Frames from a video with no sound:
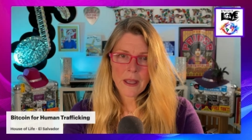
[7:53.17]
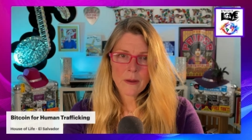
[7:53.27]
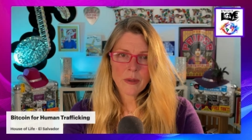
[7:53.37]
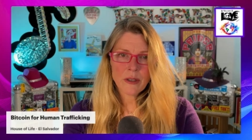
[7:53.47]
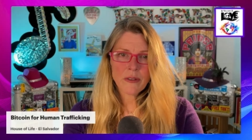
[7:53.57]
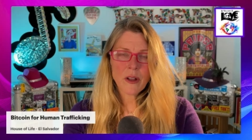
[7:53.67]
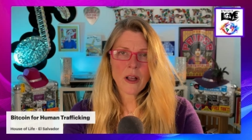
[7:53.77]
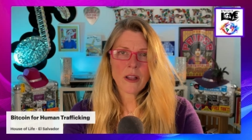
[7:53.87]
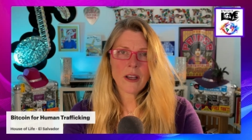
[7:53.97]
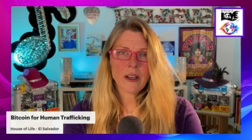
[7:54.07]
beautiful
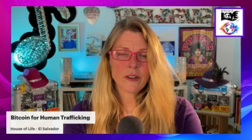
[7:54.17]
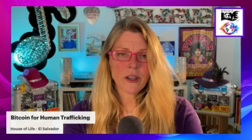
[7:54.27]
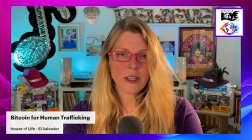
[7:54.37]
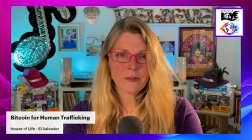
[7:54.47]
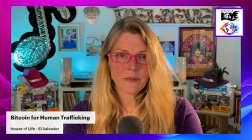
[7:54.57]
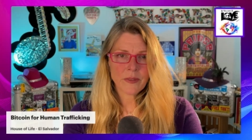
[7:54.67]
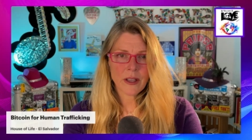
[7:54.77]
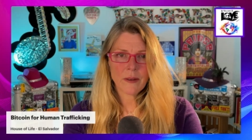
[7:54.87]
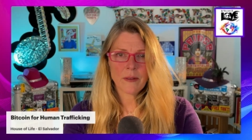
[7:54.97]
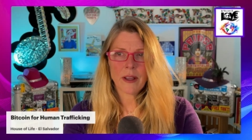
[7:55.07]
Alejandra,
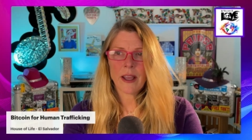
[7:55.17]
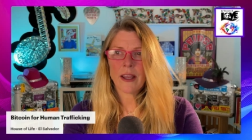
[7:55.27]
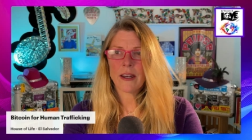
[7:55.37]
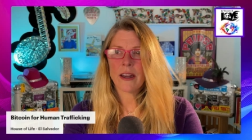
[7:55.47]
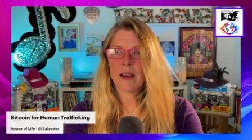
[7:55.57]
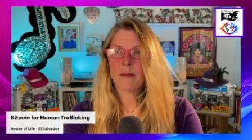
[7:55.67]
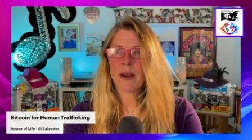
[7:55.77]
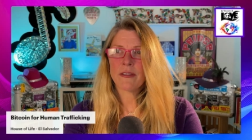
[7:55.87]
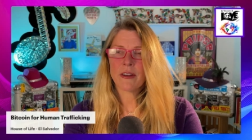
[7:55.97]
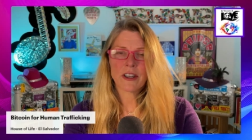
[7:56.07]
and my
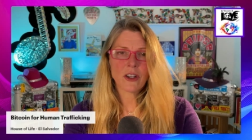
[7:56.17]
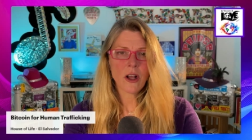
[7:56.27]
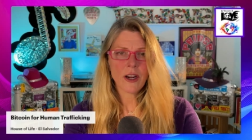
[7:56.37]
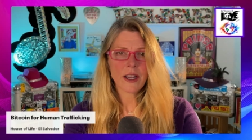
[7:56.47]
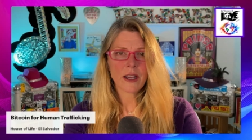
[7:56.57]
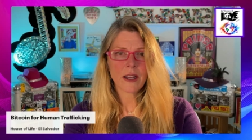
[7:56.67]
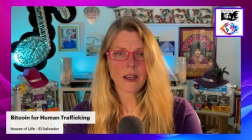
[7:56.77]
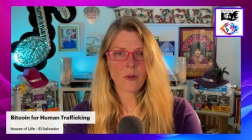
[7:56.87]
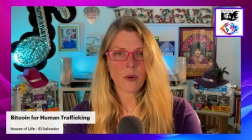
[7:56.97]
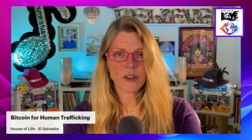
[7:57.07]
friend Claudia
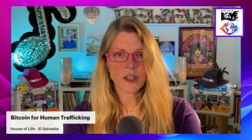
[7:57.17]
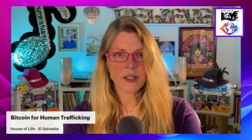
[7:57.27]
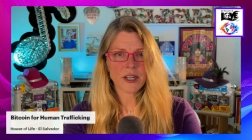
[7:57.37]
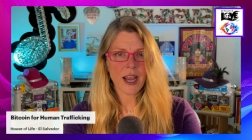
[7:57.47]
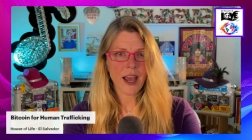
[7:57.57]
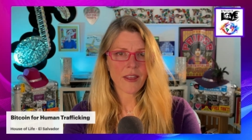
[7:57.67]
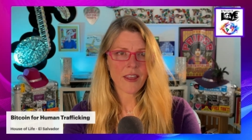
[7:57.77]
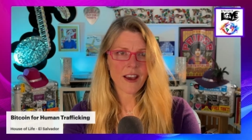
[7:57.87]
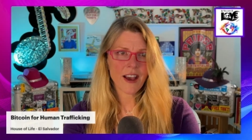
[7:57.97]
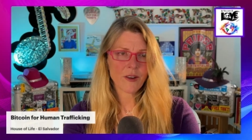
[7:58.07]
were just at
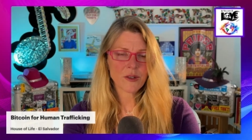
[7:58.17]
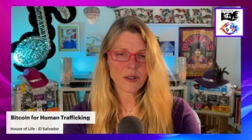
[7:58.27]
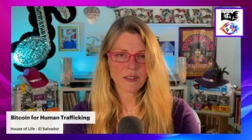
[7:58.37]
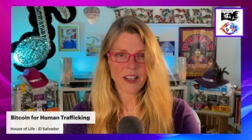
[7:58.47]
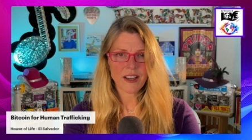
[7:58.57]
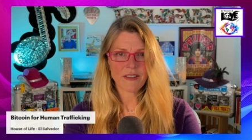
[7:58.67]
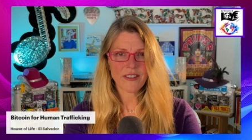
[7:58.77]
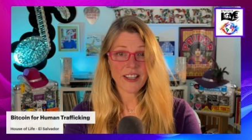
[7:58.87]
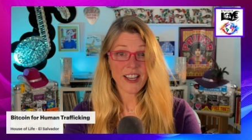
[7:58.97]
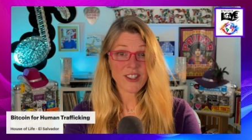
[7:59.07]
the House of Life
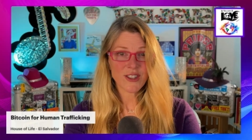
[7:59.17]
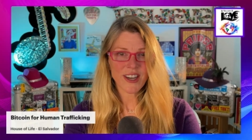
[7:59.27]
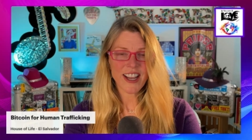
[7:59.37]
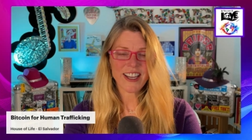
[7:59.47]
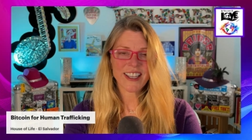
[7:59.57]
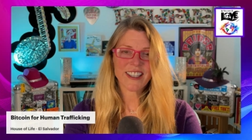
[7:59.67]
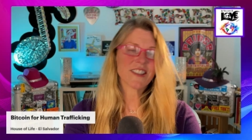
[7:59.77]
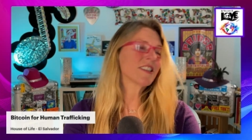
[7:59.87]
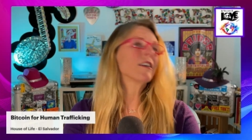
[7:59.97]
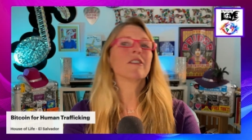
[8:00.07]
yesterday in El
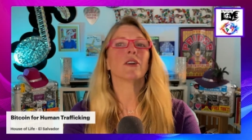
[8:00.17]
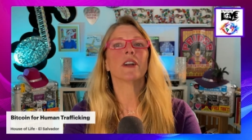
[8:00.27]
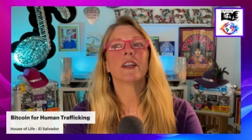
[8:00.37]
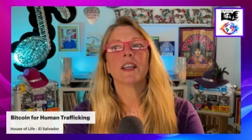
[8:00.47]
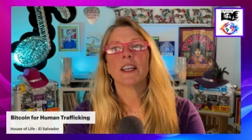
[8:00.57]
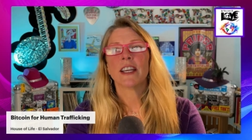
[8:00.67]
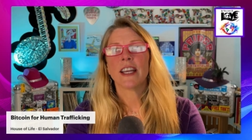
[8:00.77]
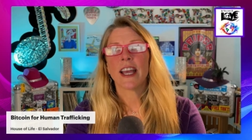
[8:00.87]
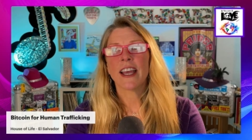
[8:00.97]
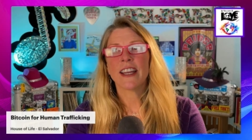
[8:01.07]
Salvador.
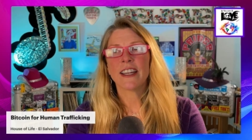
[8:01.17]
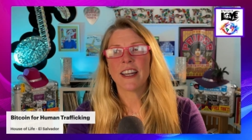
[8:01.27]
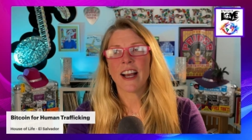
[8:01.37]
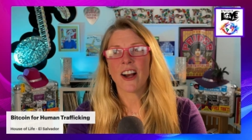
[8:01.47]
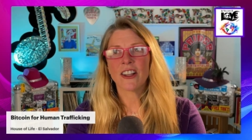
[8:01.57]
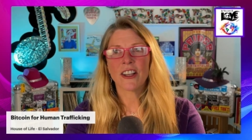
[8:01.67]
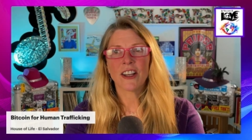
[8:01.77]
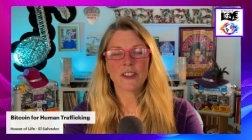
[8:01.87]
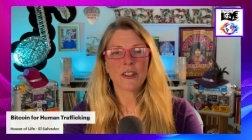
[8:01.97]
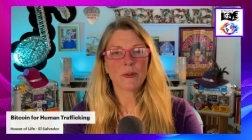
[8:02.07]
And
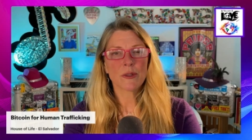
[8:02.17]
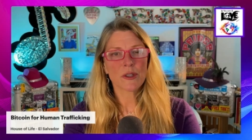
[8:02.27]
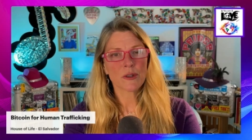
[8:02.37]
Alejandra was so